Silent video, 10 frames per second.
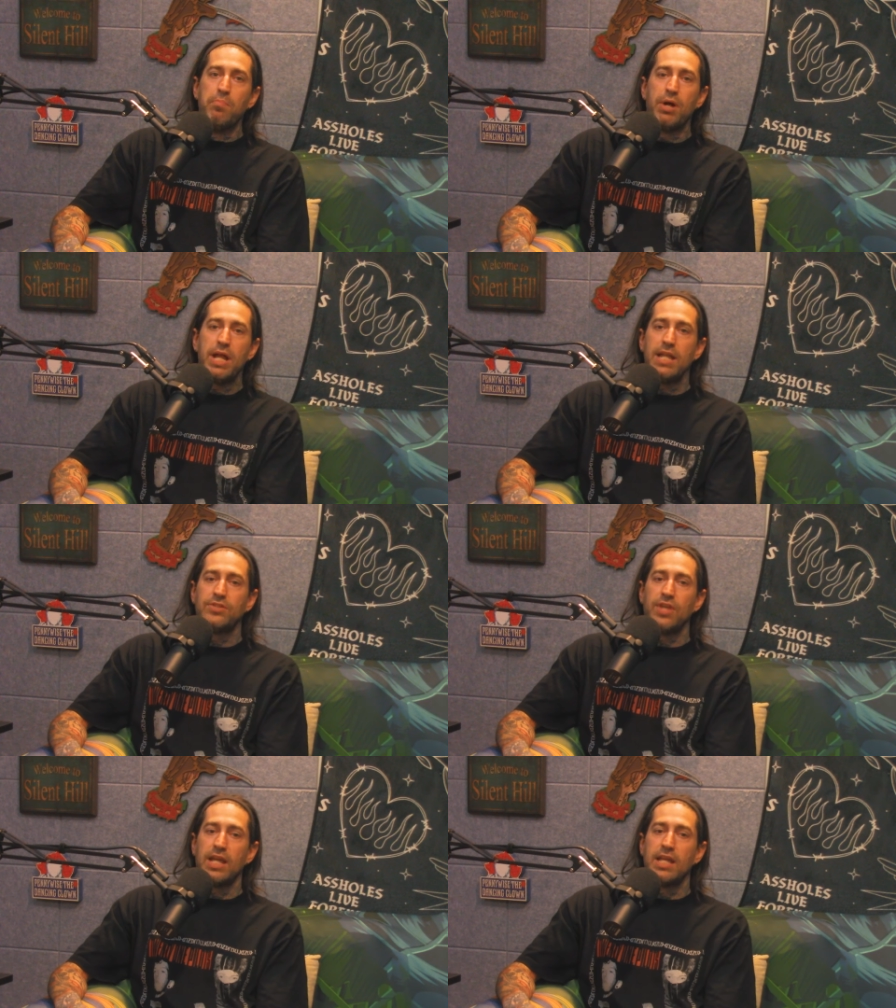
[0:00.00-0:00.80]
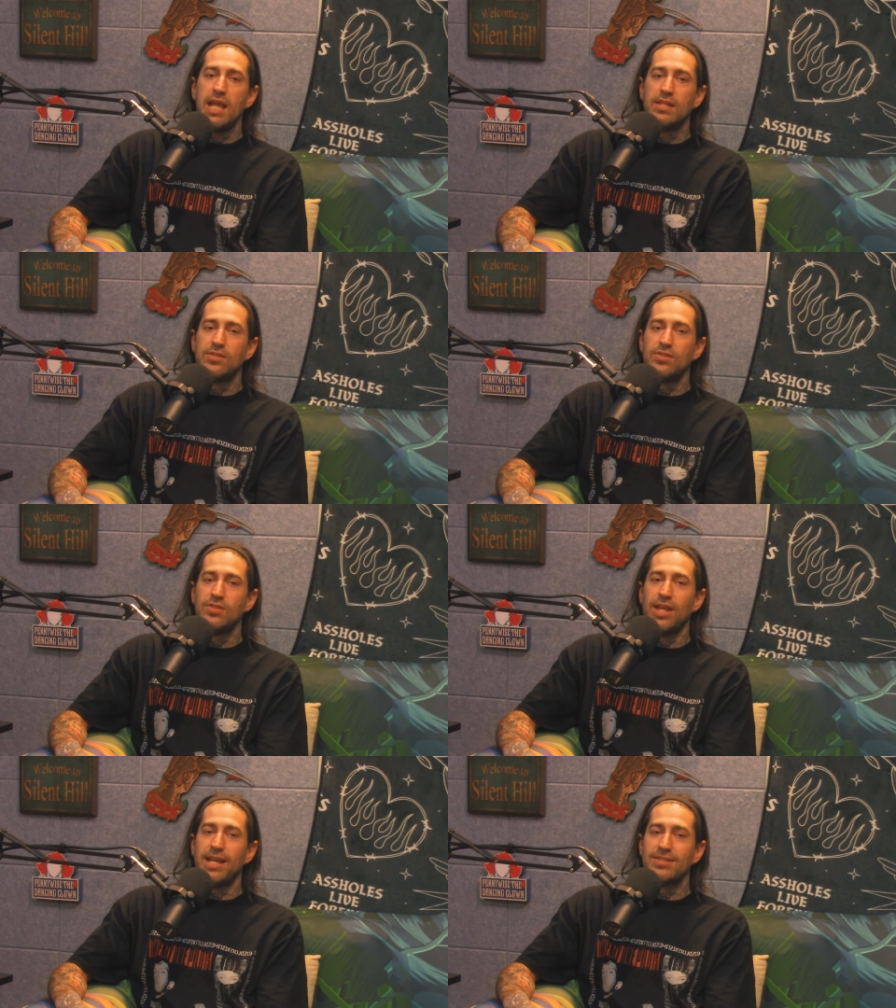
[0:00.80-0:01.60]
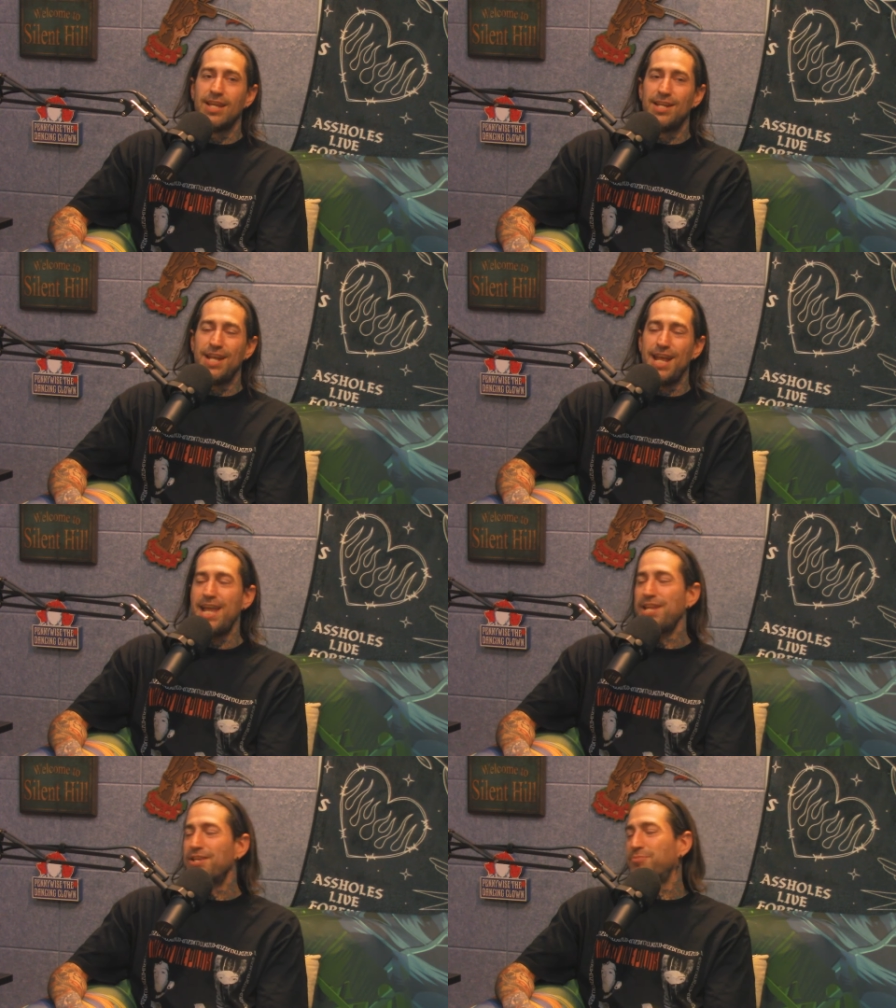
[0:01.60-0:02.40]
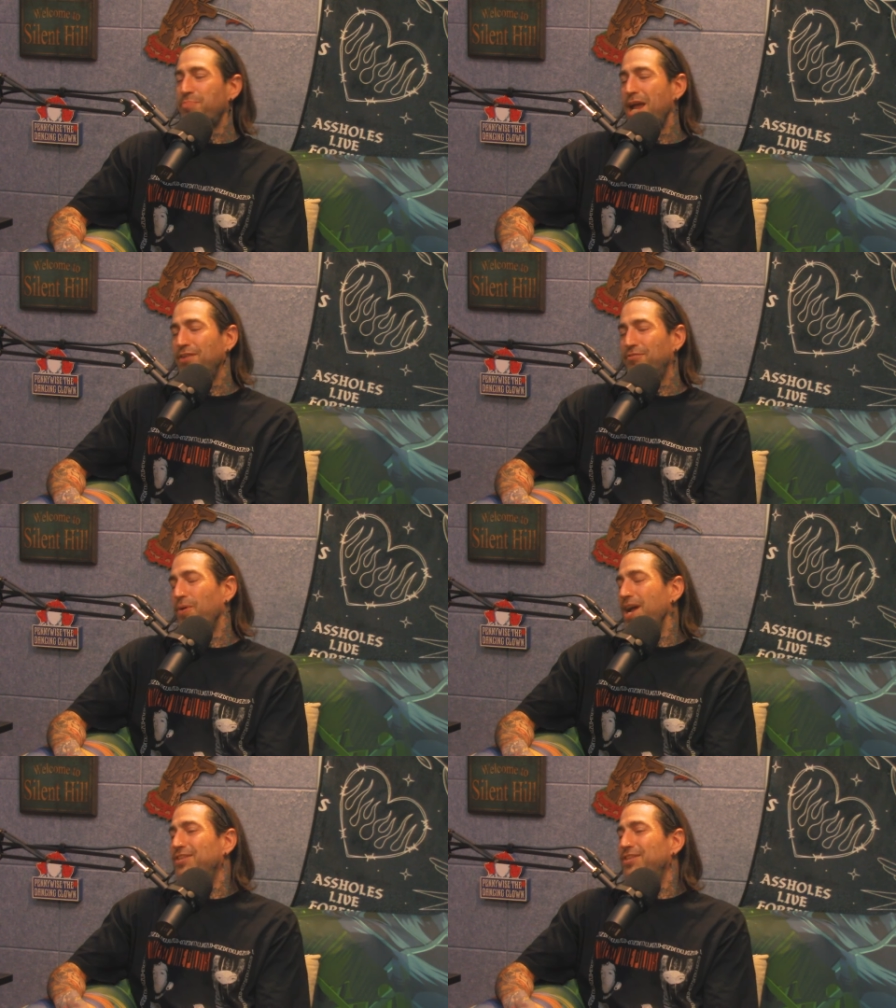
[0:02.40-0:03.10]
But it's like, it's, like I said, it is painful.